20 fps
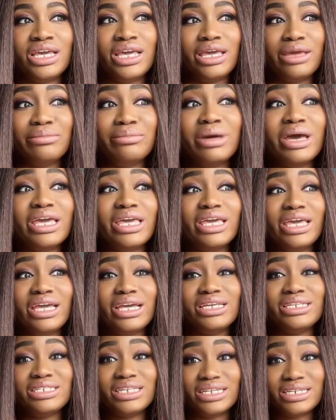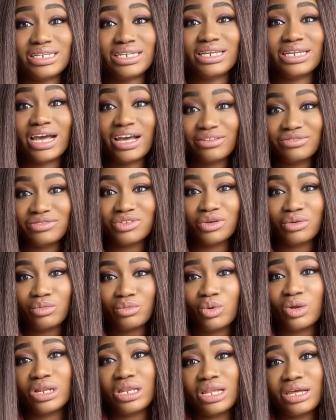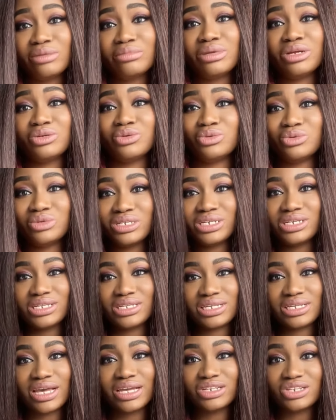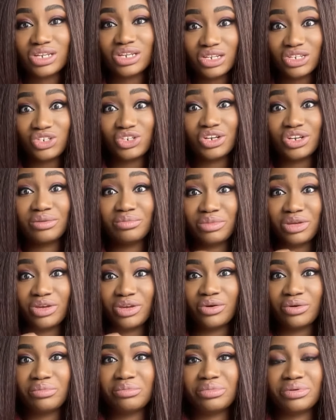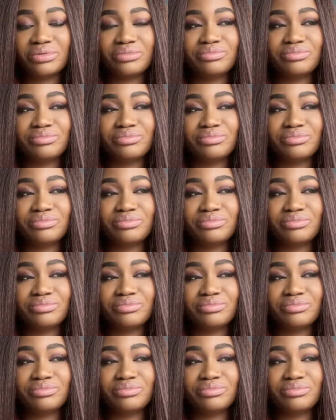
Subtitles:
in my case, I did have someone, like my daughter, to actually cheer me up.